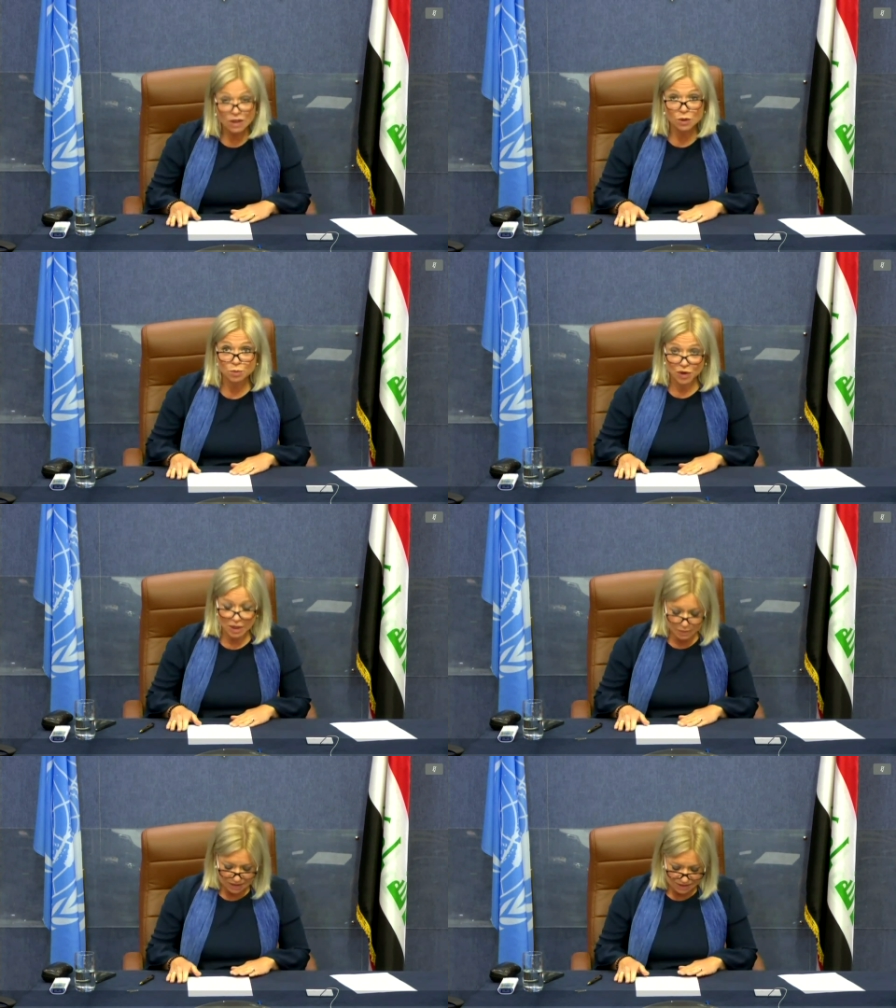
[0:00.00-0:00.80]
The new
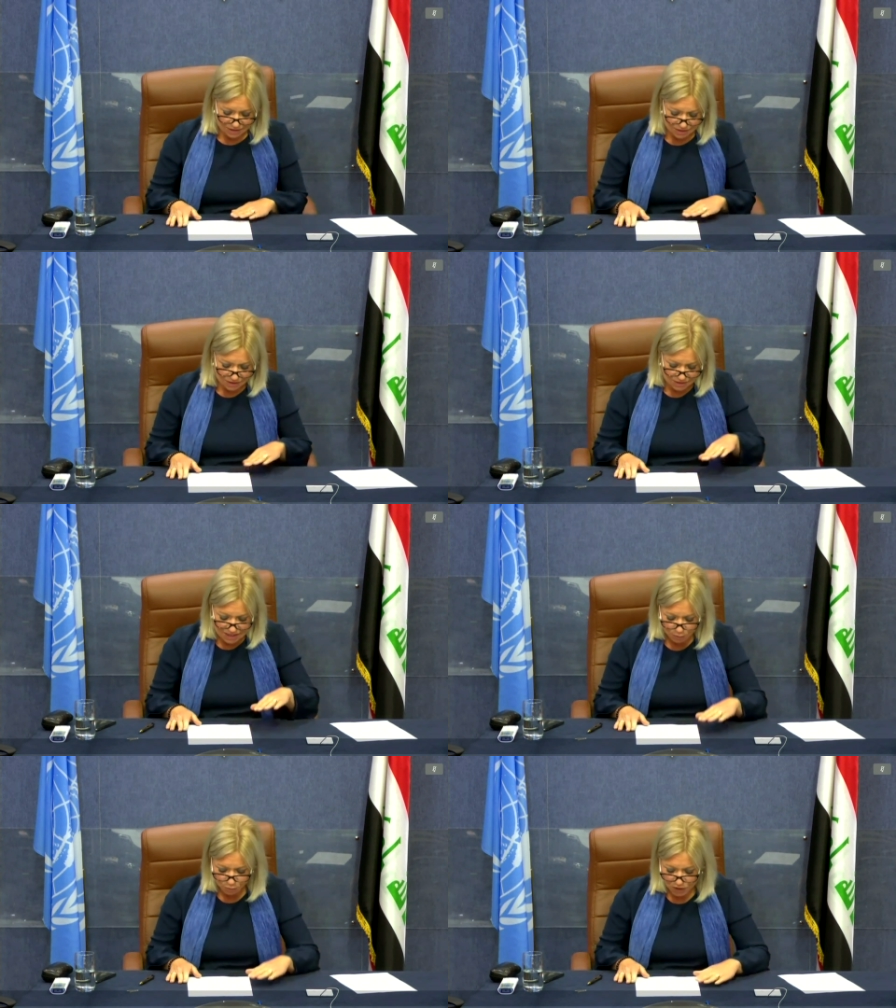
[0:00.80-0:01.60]
Prime Minister's
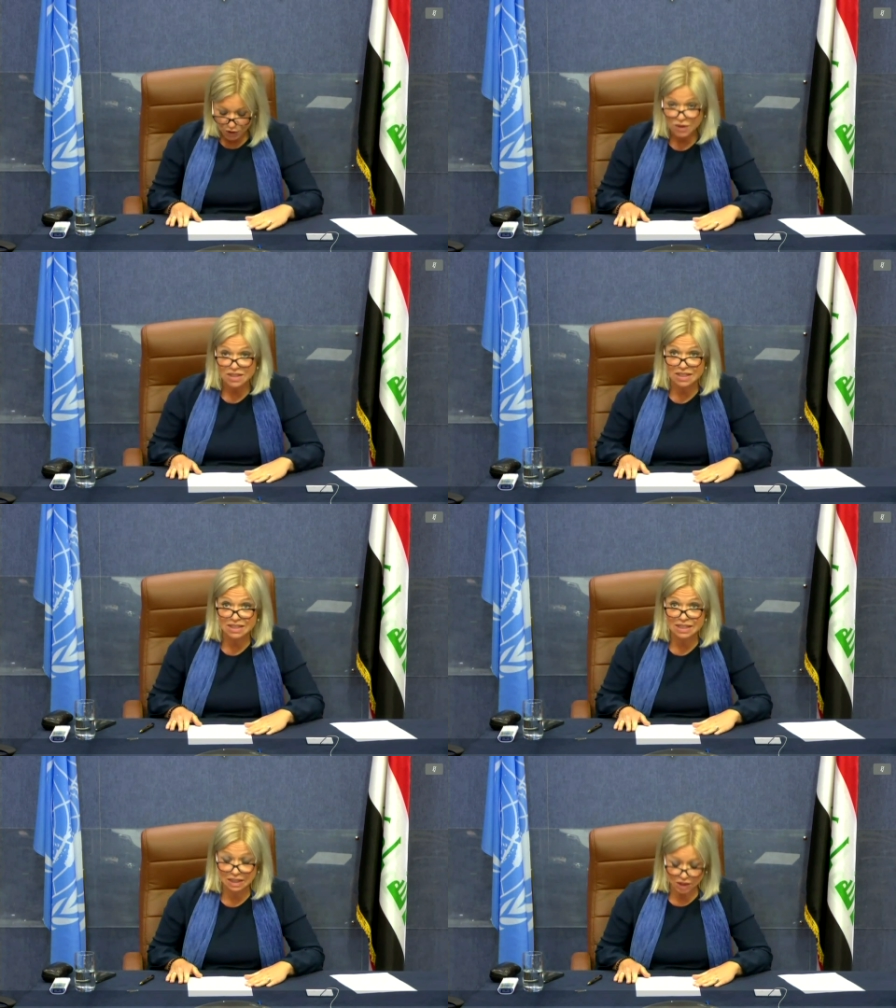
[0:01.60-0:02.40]
stated
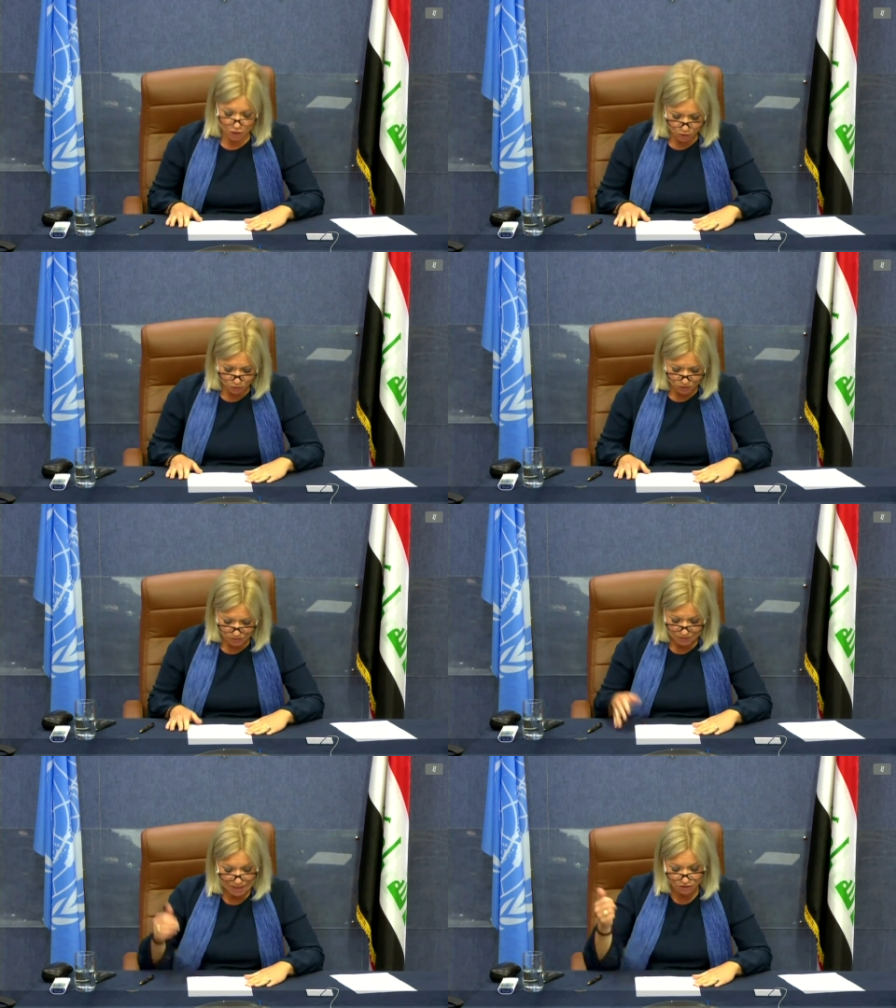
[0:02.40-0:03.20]
priorities
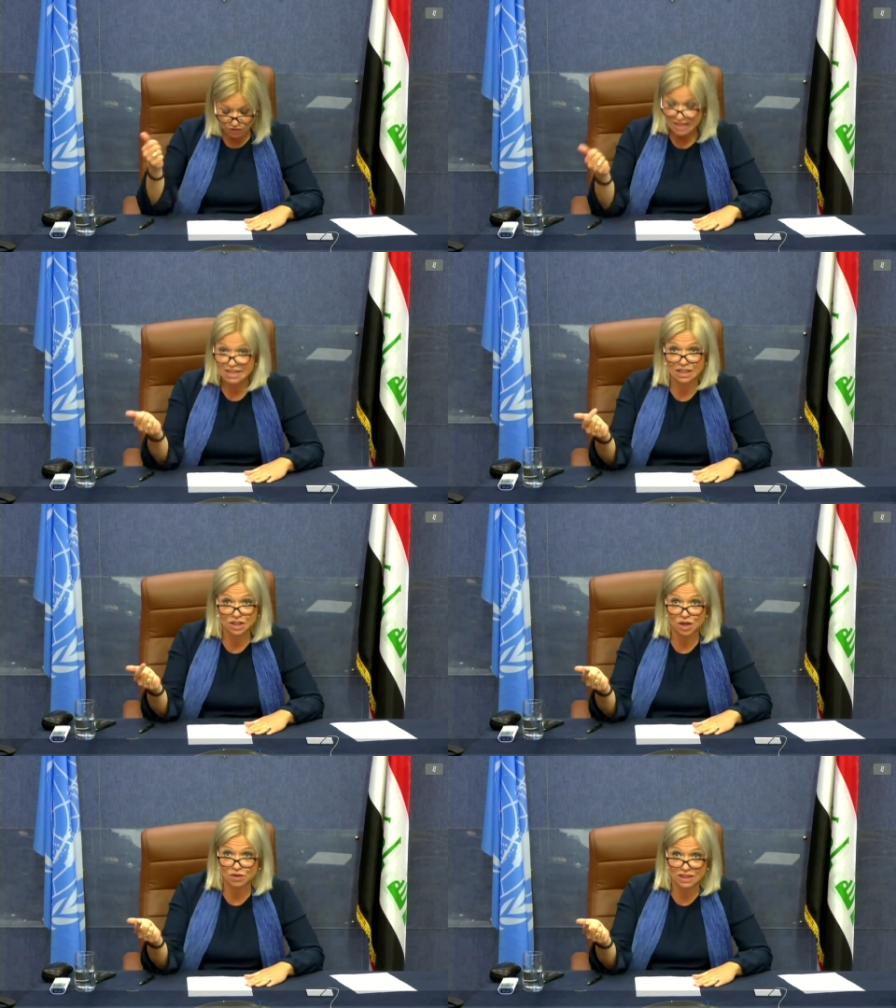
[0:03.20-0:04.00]
include addressing
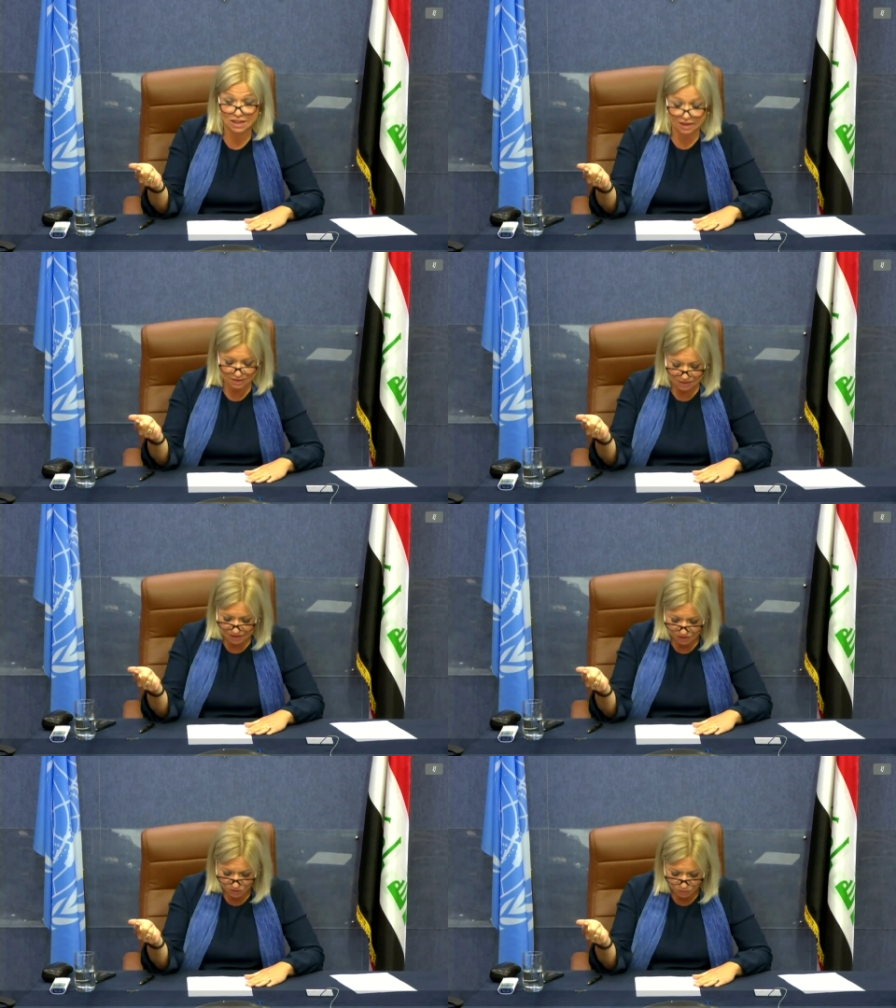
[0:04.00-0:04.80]
the COVID
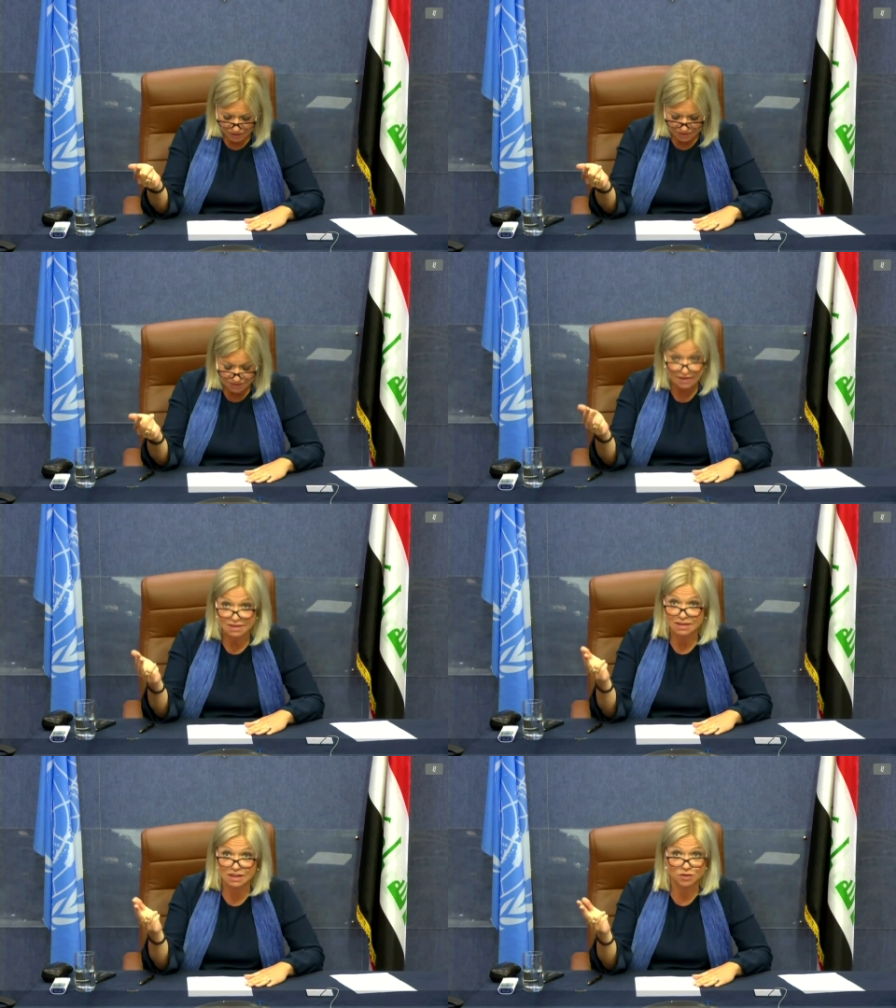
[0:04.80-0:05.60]
19 health
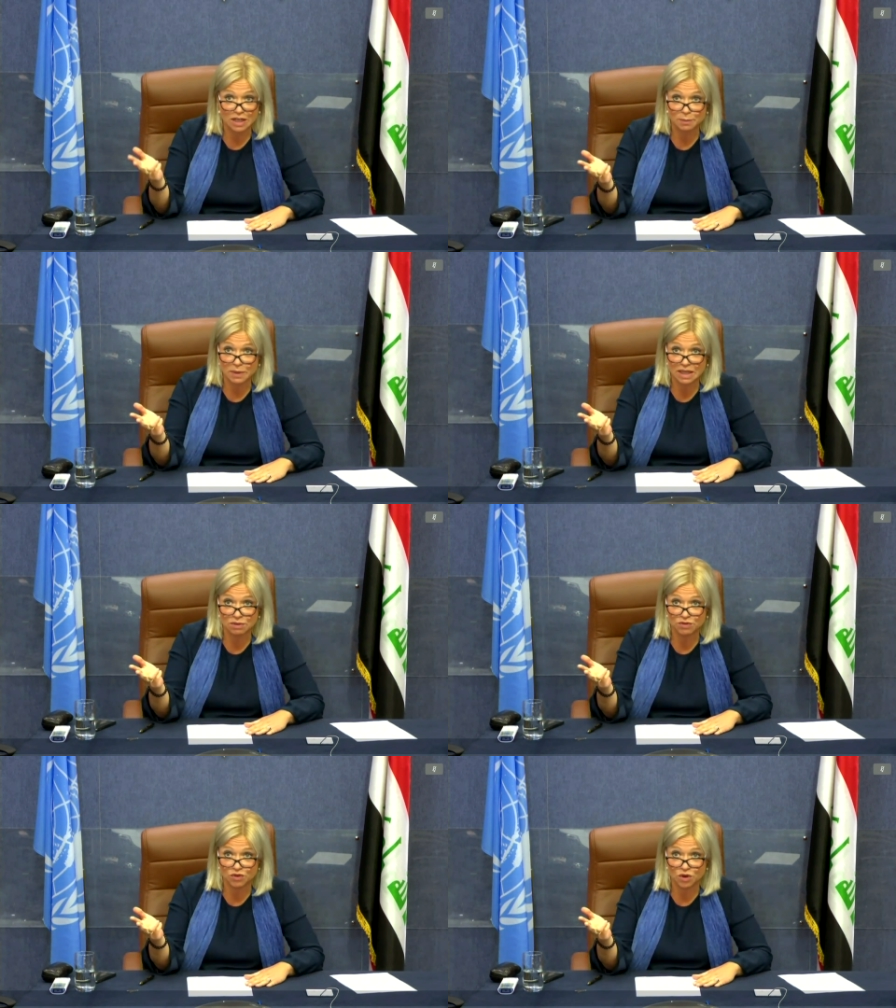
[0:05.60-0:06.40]
crisis, developing
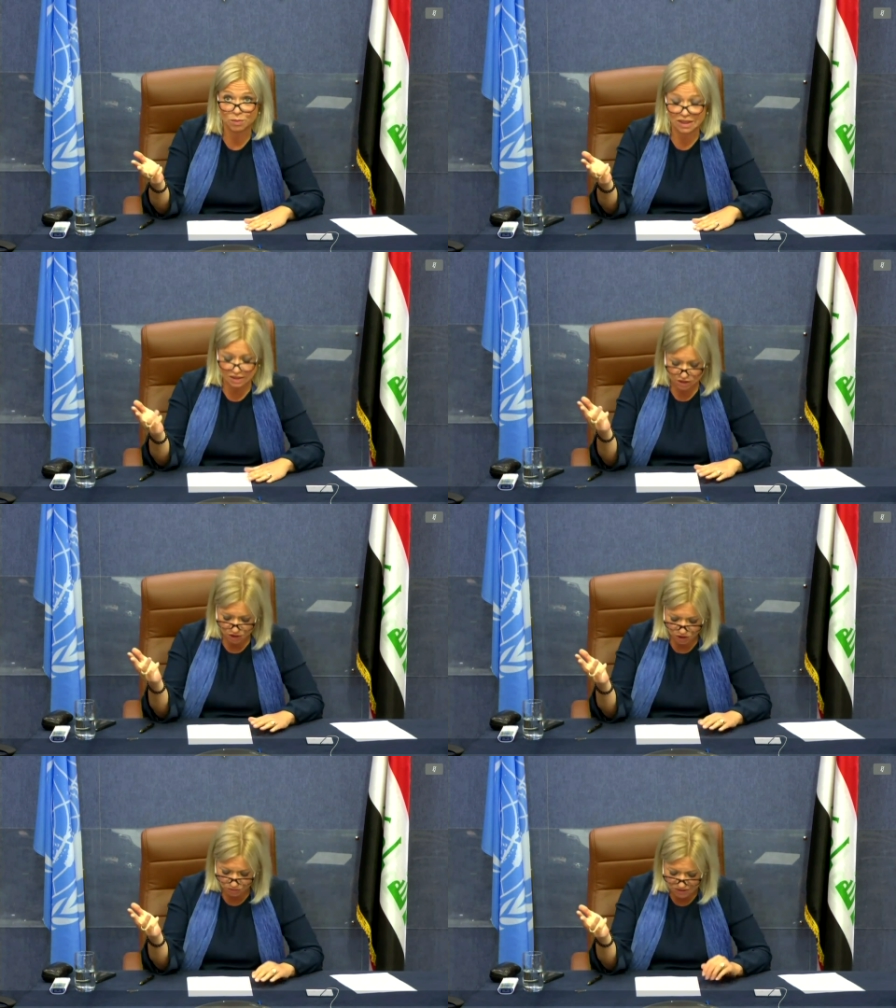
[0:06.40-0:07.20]
and reforming the
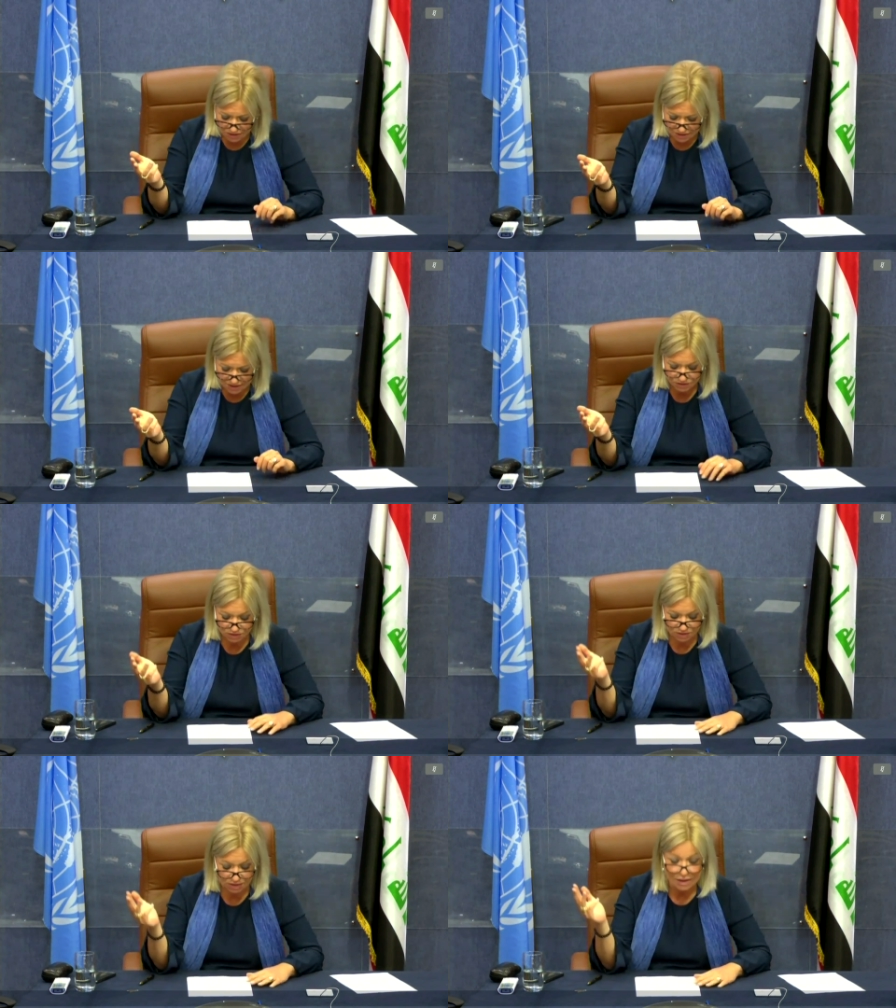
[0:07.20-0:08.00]
security
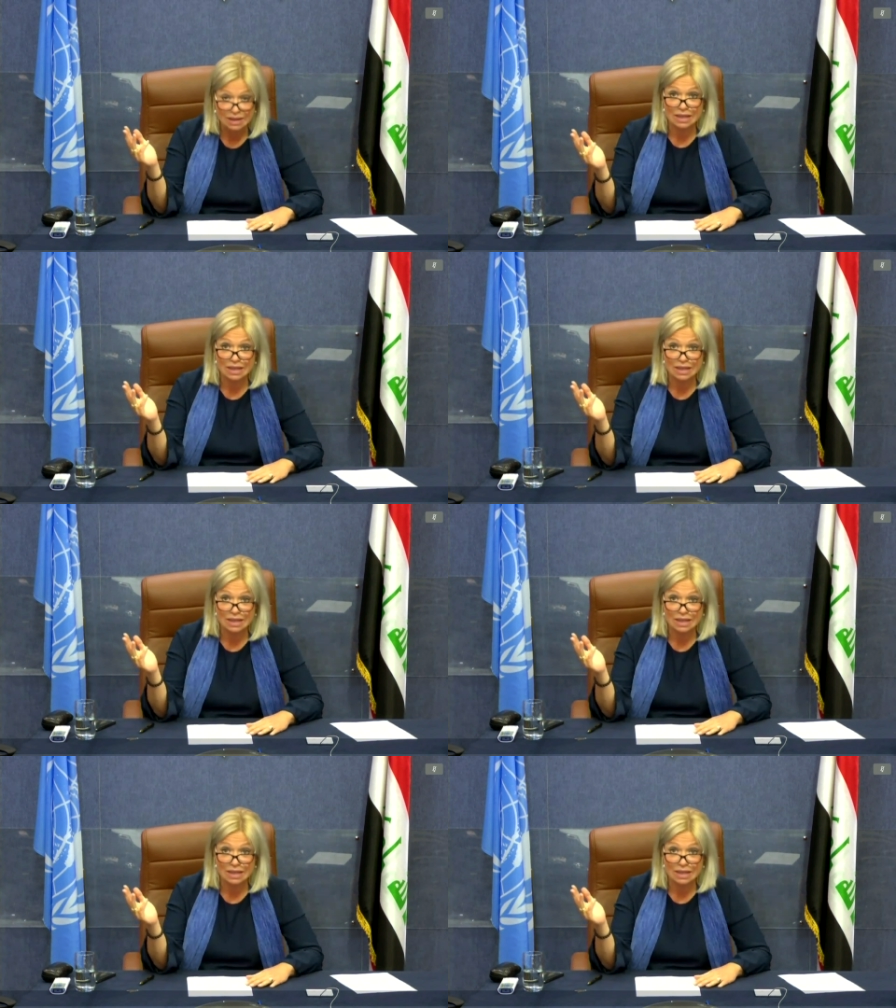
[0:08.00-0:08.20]
sector,